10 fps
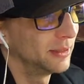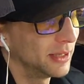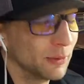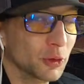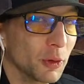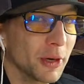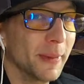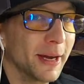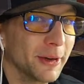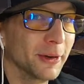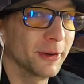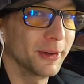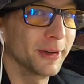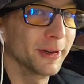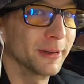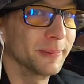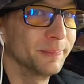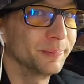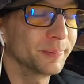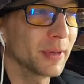It was one of my earlier
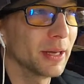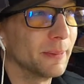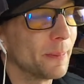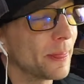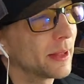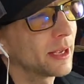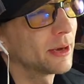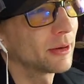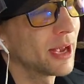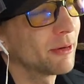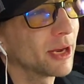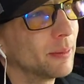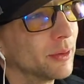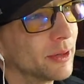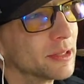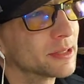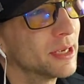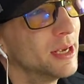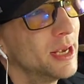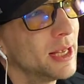how can I put this?
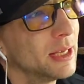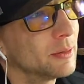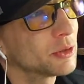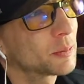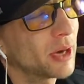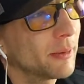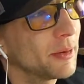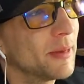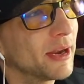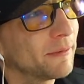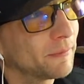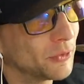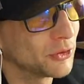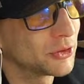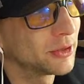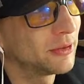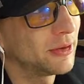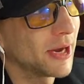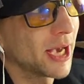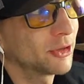It was probably my first
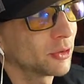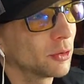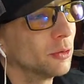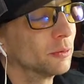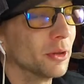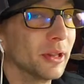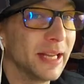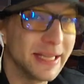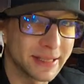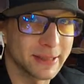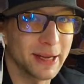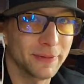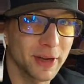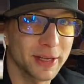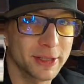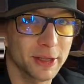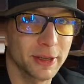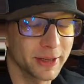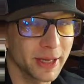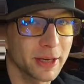theatrical release of
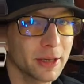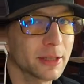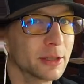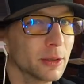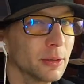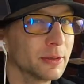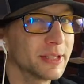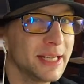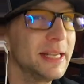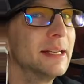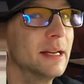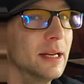Godzilla that I got to see.